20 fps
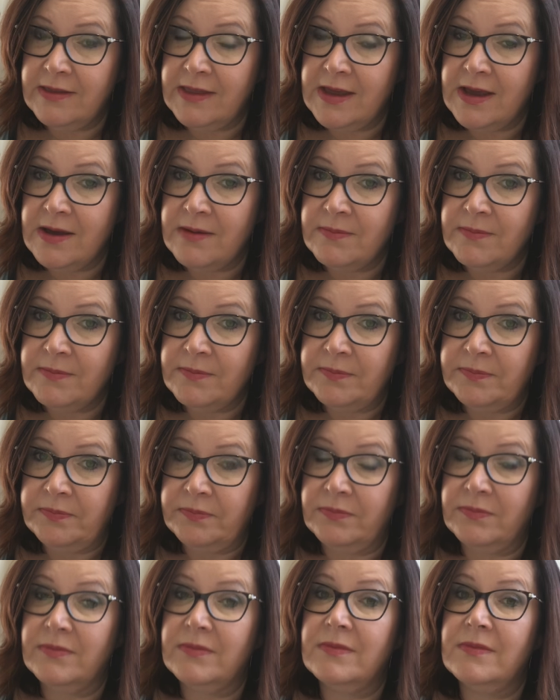them
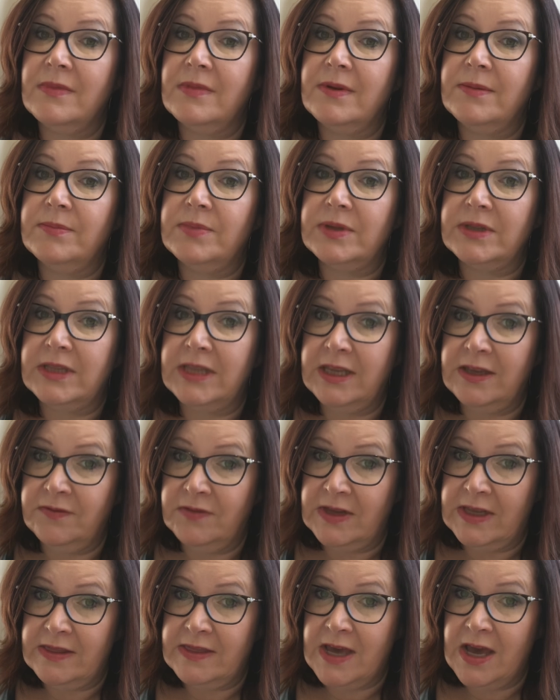
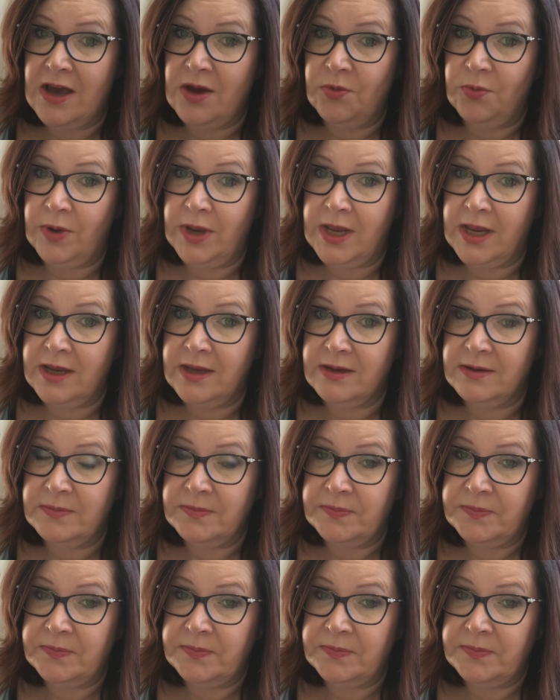believing that way.